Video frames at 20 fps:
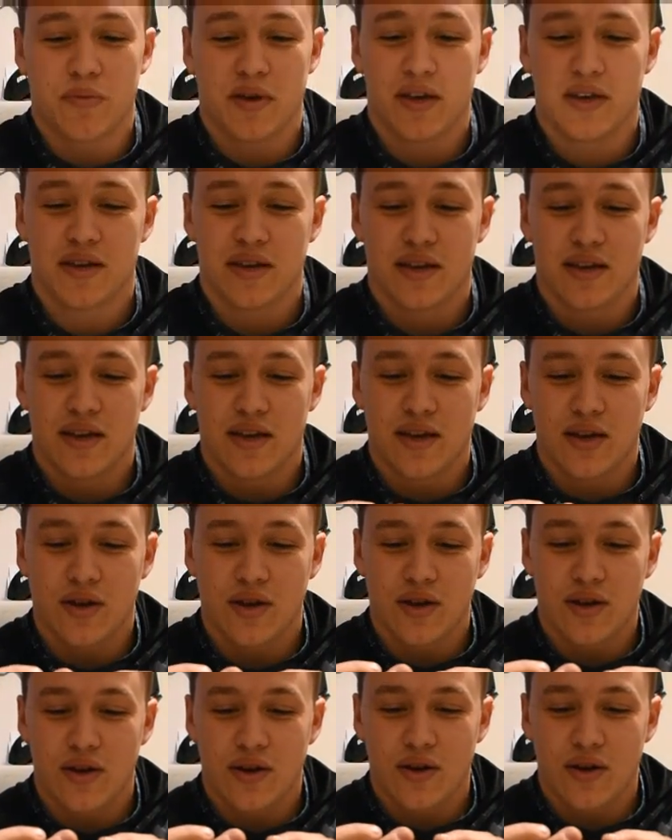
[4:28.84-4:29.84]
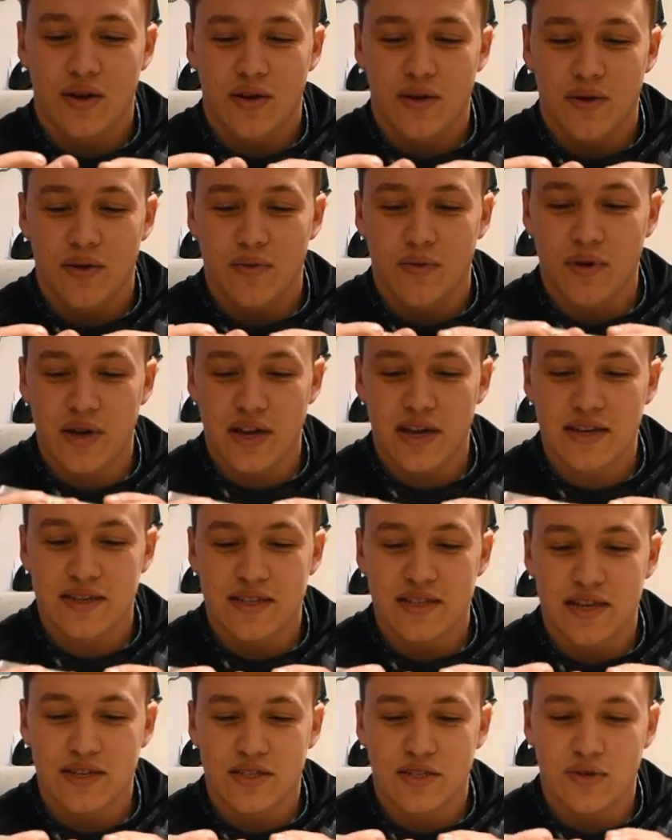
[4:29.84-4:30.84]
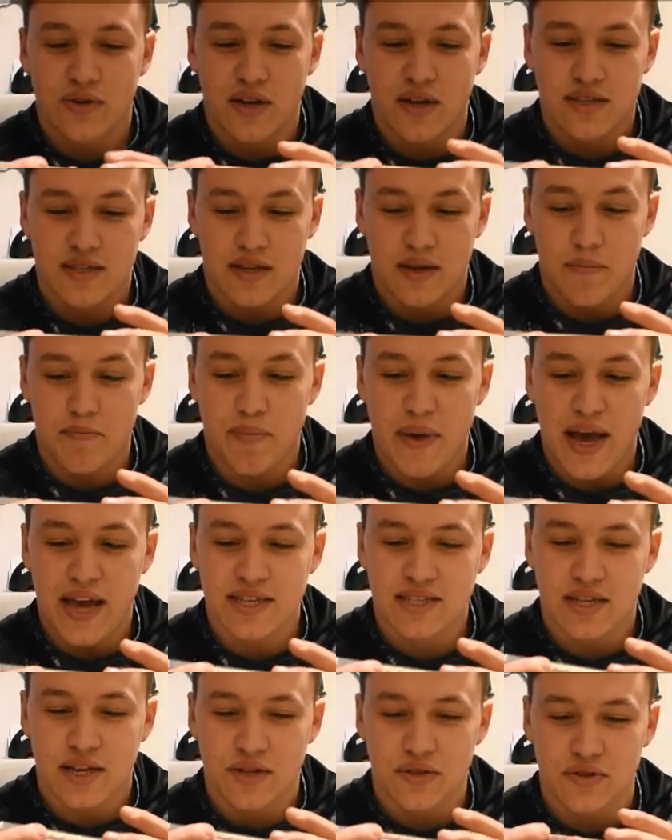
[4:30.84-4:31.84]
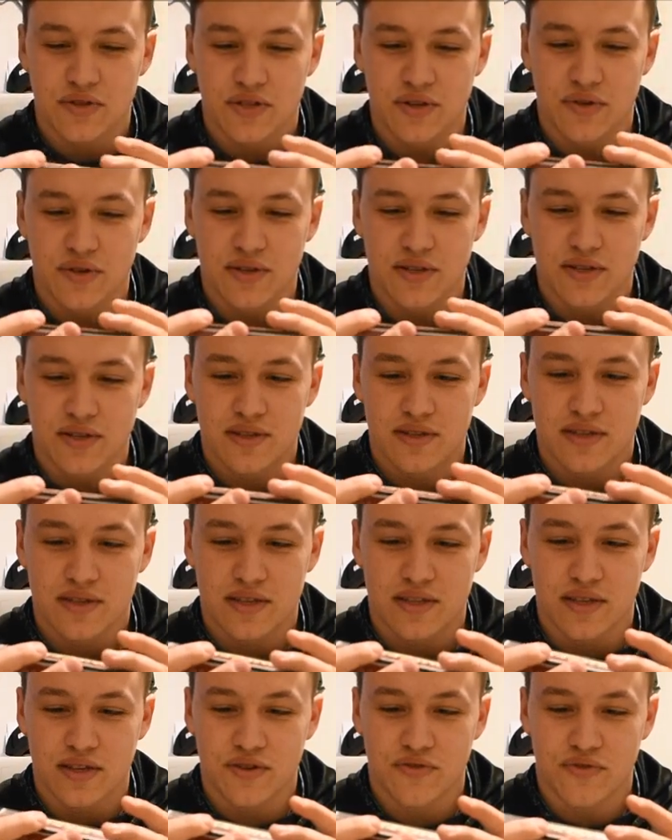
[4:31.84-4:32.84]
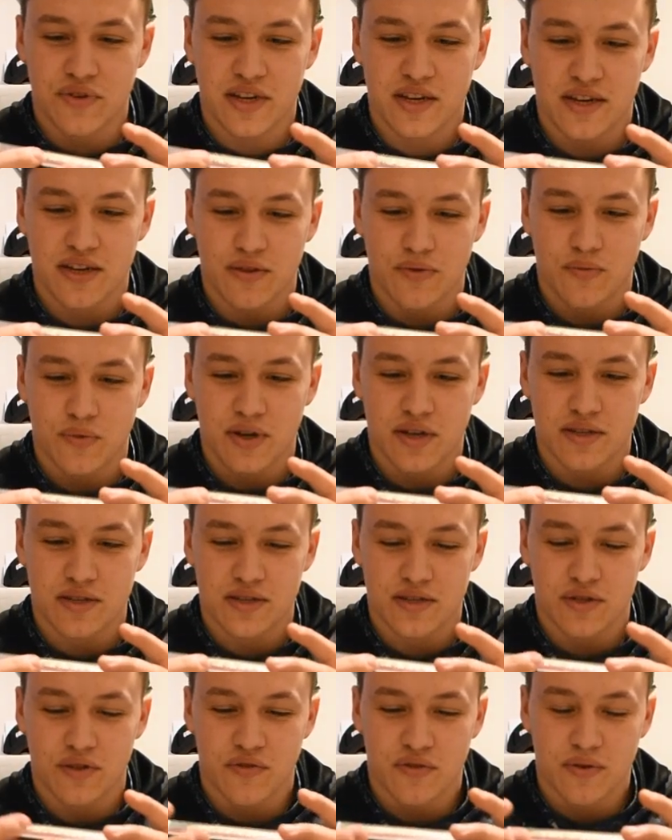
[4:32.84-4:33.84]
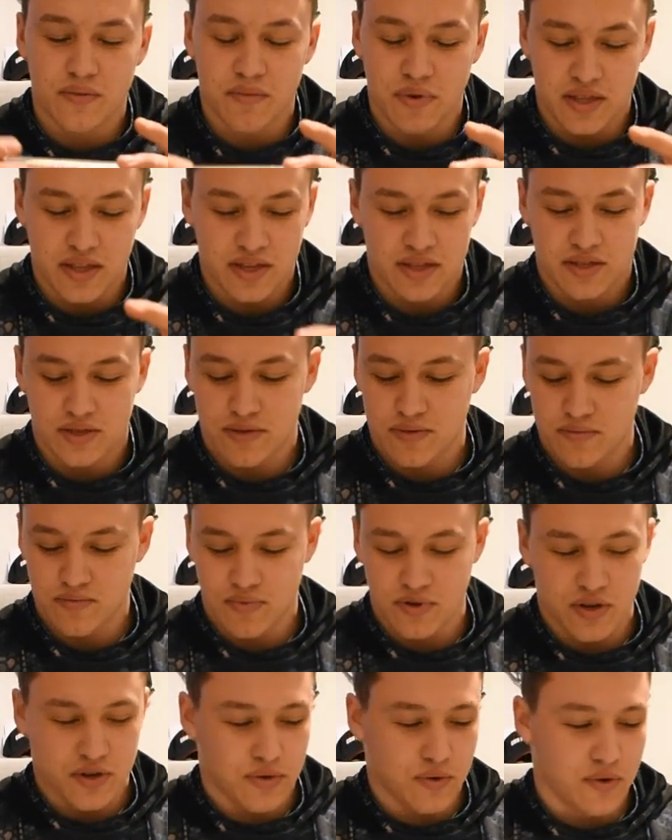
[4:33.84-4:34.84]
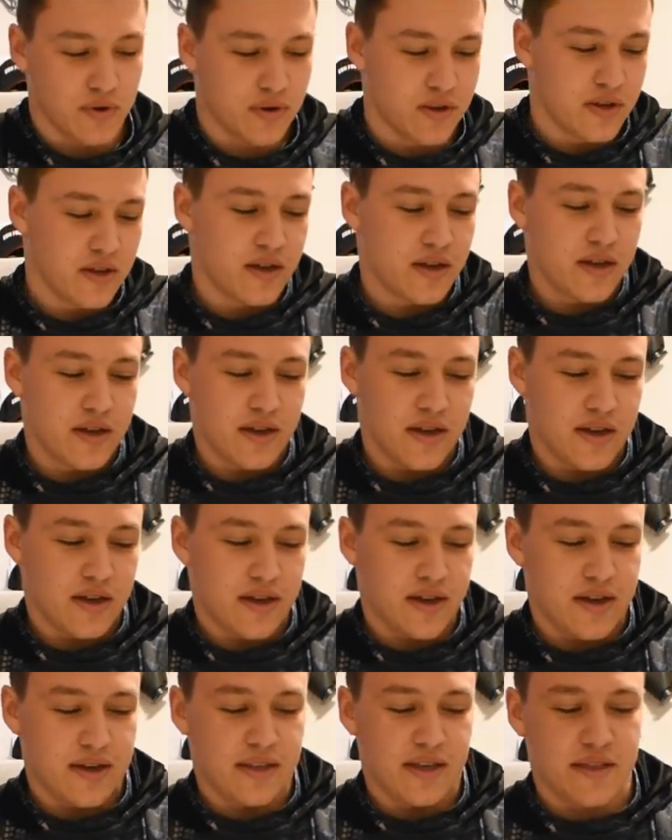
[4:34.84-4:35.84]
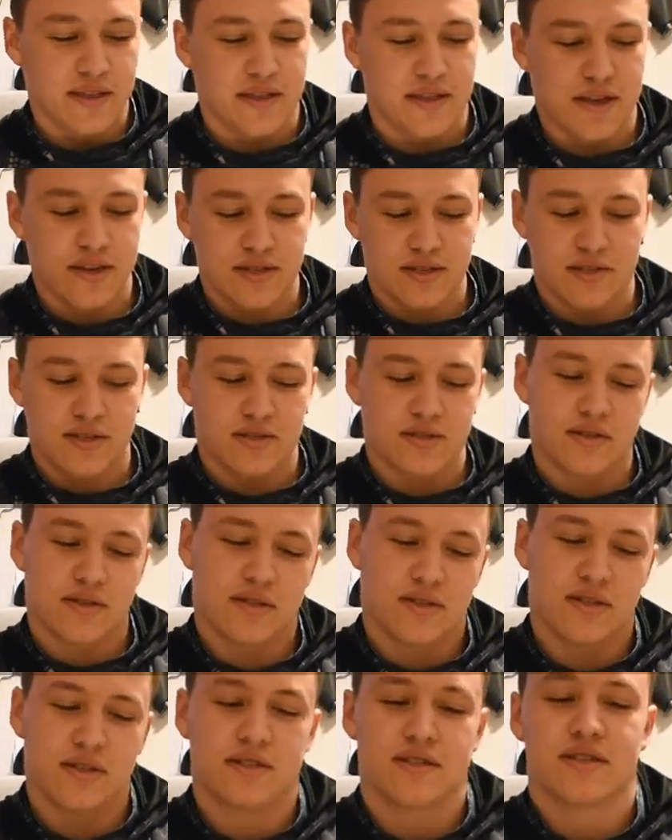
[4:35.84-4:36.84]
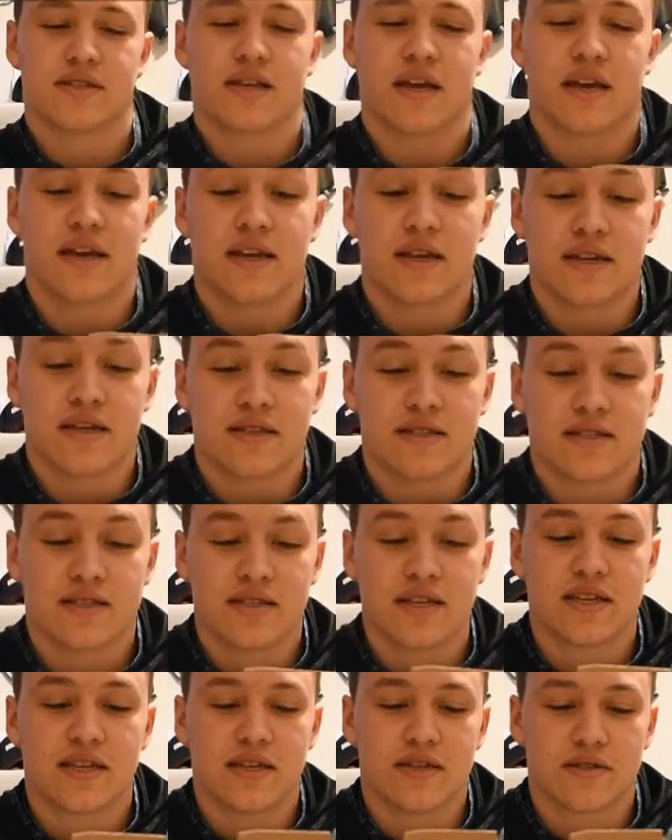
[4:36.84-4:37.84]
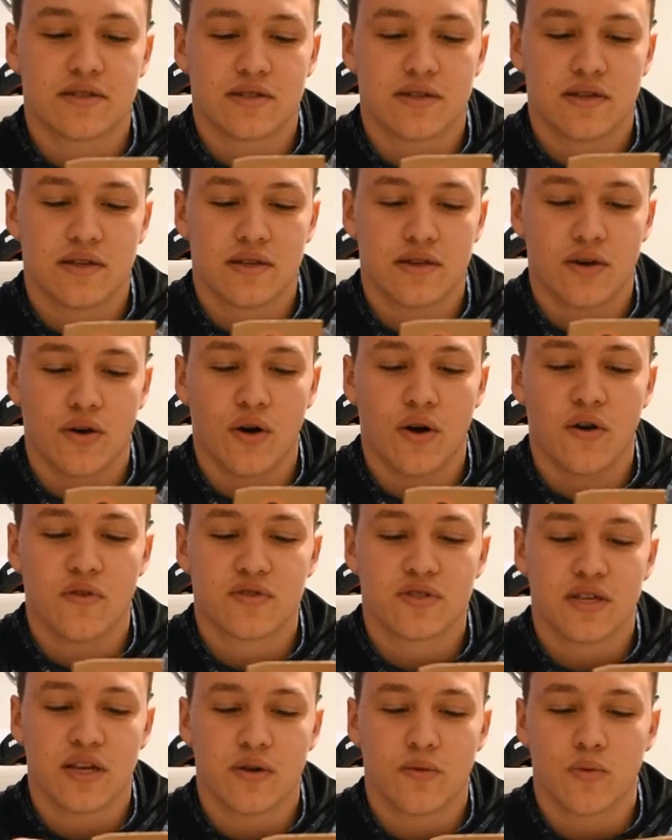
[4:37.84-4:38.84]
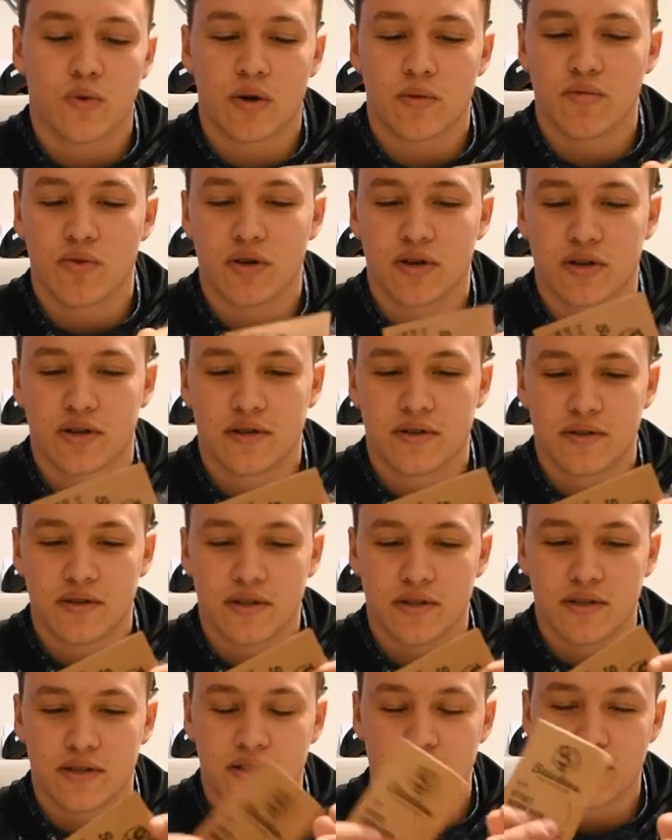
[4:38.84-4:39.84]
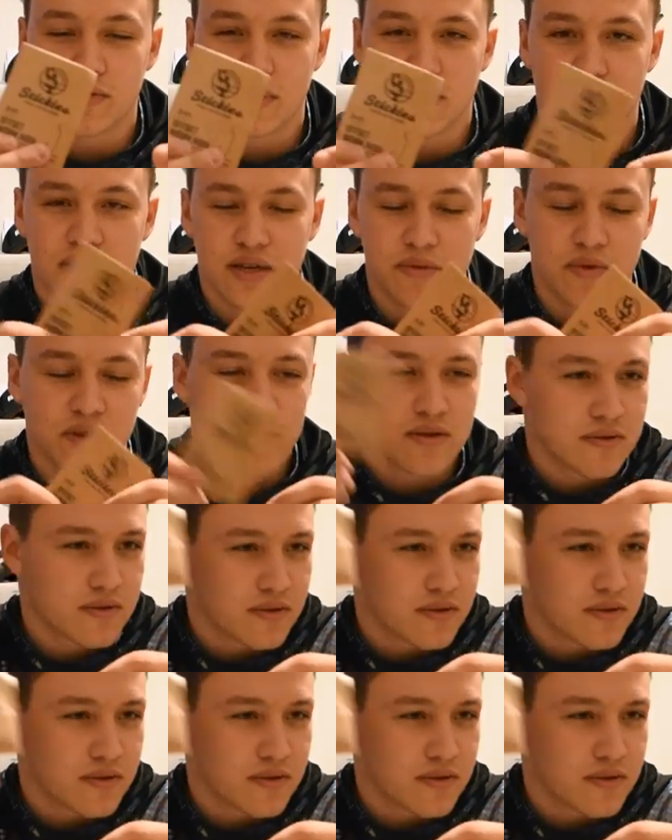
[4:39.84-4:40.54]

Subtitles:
bait. We'll get into that too. It has like a bass color to it. Like the green and the white and the silver, but that's pretty cool. And then this is a Stickies offset worm hook. This is what they sent me.